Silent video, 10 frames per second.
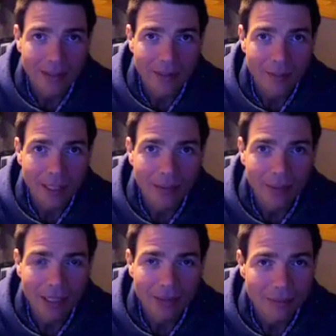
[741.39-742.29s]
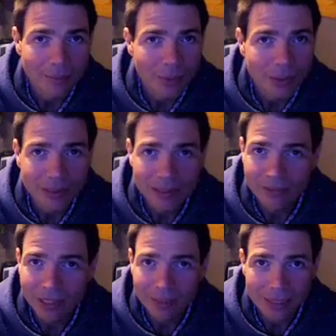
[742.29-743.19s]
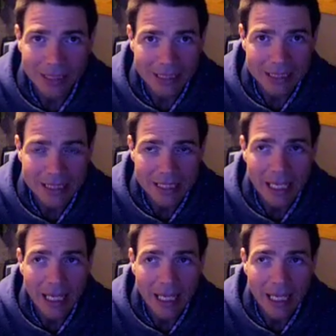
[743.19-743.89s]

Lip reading: about how important the environment is.